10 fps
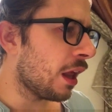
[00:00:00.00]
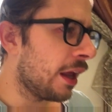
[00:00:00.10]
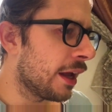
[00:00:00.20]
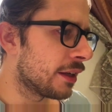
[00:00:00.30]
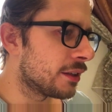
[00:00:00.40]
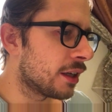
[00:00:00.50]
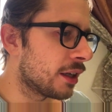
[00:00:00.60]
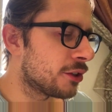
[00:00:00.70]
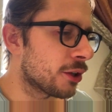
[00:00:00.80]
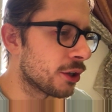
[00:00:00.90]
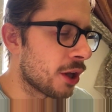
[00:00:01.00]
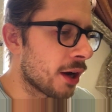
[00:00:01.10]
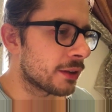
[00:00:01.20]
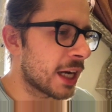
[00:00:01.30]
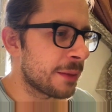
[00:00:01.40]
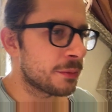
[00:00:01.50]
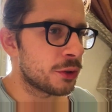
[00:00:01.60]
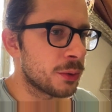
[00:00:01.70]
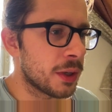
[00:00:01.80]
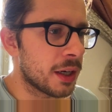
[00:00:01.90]
And took a long time
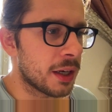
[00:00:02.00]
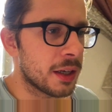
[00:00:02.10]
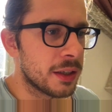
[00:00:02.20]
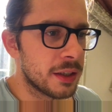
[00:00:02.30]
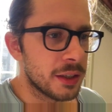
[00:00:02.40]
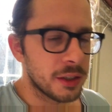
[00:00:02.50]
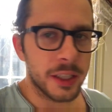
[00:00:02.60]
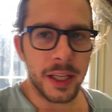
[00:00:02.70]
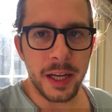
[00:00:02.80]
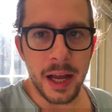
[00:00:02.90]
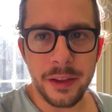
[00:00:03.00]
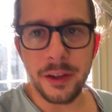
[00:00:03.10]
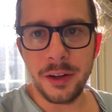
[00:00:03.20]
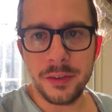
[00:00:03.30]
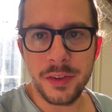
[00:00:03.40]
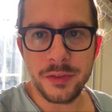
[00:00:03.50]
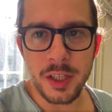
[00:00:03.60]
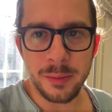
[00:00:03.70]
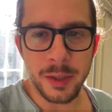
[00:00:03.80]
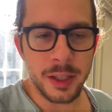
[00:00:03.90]
to get of there.
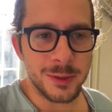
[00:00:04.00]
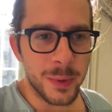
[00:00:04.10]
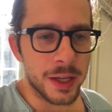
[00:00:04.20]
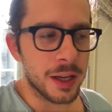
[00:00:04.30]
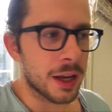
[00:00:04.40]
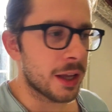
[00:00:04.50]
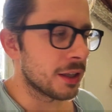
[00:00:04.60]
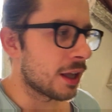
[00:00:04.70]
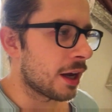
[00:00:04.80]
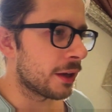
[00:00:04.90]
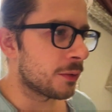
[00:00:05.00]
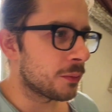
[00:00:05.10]
15 minutes waiting in line,